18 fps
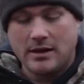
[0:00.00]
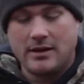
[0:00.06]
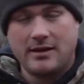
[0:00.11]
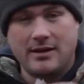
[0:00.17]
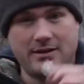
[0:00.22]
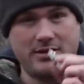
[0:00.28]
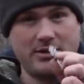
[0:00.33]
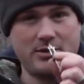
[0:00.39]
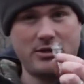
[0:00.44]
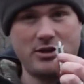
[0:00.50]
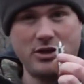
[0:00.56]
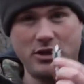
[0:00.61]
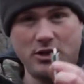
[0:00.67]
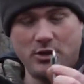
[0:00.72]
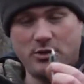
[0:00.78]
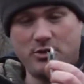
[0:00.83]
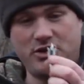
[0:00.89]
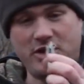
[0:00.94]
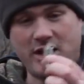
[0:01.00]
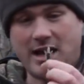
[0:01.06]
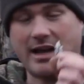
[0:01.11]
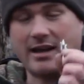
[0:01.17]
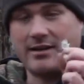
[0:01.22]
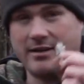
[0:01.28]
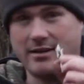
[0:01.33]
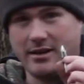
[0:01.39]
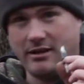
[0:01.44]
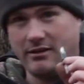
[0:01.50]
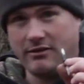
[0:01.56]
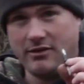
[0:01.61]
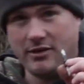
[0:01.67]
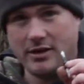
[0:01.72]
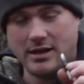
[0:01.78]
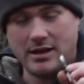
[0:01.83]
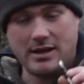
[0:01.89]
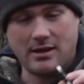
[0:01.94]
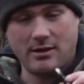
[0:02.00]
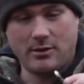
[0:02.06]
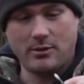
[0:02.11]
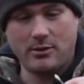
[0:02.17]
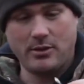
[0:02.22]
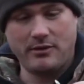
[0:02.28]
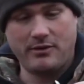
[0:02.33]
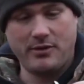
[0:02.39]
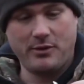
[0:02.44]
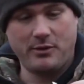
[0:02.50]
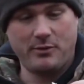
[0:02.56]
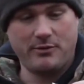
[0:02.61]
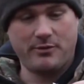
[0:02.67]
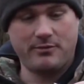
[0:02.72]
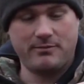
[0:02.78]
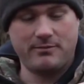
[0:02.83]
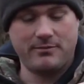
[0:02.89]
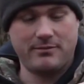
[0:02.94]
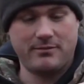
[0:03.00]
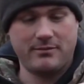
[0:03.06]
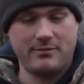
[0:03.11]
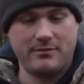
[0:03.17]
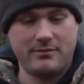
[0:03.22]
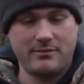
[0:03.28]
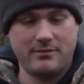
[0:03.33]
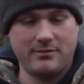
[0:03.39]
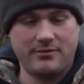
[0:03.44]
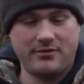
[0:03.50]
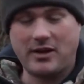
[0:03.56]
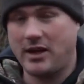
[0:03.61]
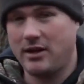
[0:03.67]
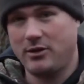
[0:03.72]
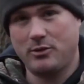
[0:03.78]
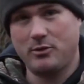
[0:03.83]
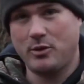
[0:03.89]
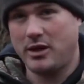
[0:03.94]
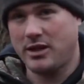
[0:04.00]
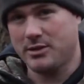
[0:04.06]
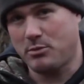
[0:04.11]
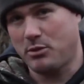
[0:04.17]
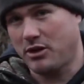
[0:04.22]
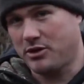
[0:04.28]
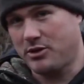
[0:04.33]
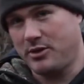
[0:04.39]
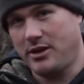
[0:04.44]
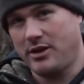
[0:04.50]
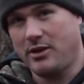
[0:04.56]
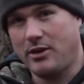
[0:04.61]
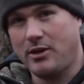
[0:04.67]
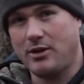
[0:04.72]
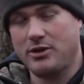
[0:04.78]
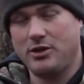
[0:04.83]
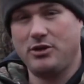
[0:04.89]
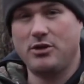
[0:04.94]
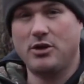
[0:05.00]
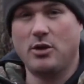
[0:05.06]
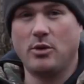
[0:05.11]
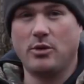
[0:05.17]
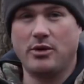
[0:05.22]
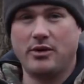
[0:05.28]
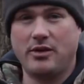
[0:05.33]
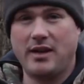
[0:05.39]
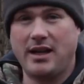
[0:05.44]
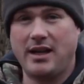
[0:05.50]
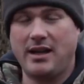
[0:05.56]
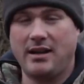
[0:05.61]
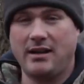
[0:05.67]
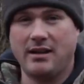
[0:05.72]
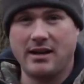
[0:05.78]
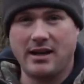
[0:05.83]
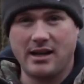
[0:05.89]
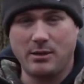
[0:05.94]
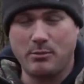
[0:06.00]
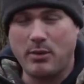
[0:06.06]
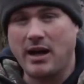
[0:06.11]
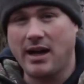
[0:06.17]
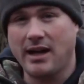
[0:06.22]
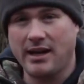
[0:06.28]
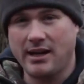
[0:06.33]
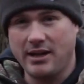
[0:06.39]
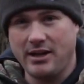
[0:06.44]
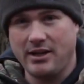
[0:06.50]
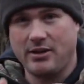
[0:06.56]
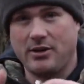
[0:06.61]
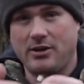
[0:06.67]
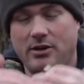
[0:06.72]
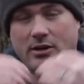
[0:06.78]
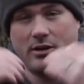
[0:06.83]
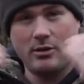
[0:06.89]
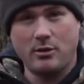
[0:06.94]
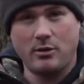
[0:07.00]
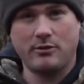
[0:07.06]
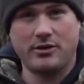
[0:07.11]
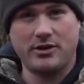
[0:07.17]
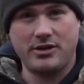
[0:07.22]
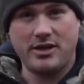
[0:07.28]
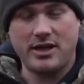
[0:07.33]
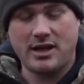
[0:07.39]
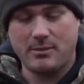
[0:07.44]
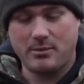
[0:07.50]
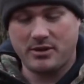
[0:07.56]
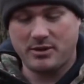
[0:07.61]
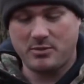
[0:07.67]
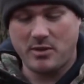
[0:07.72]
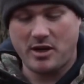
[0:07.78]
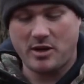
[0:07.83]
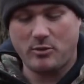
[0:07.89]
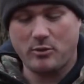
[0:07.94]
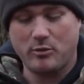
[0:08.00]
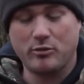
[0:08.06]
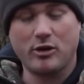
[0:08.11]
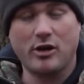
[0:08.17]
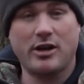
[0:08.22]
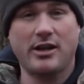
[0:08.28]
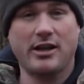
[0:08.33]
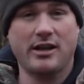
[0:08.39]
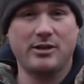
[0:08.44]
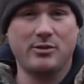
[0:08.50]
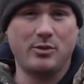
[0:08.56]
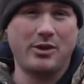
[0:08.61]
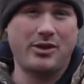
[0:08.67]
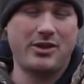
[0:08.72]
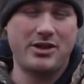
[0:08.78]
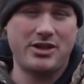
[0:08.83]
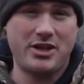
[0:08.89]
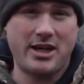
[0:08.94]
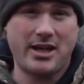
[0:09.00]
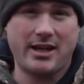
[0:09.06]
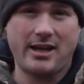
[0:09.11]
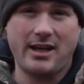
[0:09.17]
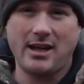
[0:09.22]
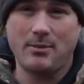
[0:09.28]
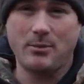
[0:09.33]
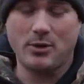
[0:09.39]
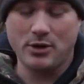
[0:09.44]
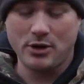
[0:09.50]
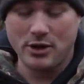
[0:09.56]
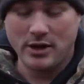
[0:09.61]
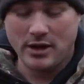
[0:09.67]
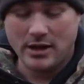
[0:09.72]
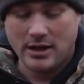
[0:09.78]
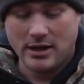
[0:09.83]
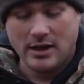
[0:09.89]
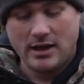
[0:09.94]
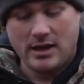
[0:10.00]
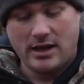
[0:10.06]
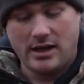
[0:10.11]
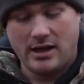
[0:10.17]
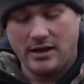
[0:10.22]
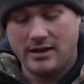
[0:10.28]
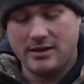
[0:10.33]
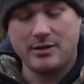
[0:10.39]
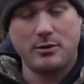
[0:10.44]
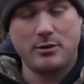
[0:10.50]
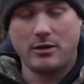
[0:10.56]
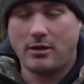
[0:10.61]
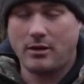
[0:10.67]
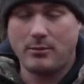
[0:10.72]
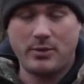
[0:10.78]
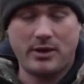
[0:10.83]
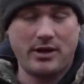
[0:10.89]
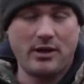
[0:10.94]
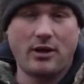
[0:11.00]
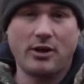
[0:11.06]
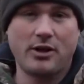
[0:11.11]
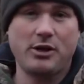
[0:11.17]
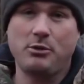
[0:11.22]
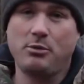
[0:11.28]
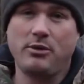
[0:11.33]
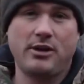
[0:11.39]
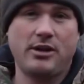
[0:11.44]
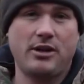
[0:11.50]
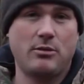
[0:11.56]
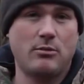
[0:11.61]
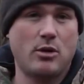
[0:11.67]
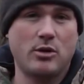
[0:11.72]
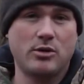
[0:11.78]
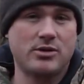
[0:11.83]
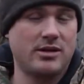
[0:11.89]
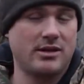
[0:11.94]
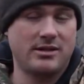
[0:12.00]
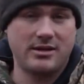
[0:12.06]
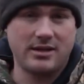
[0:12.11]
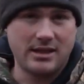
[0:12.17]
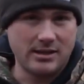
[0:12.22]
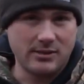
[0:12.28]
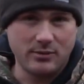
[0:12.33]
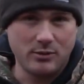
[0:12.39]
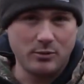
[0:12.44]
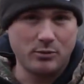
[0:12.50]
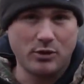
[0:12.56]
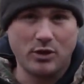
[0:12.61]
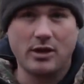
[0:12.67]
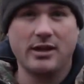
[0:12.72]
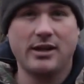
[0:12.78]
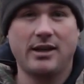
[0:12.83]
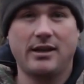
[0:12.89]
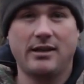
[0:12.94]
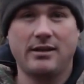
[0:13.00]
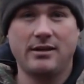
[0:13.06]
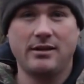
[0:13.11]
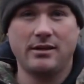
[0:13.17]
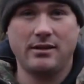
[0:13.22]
This is the new Jak-Knife. Now, if you've followed Wasp Archery at all, you know that they kind of pioneered over-the-top expandable broadheads with the jackhammer, and it's been arguably the most successful broadhead,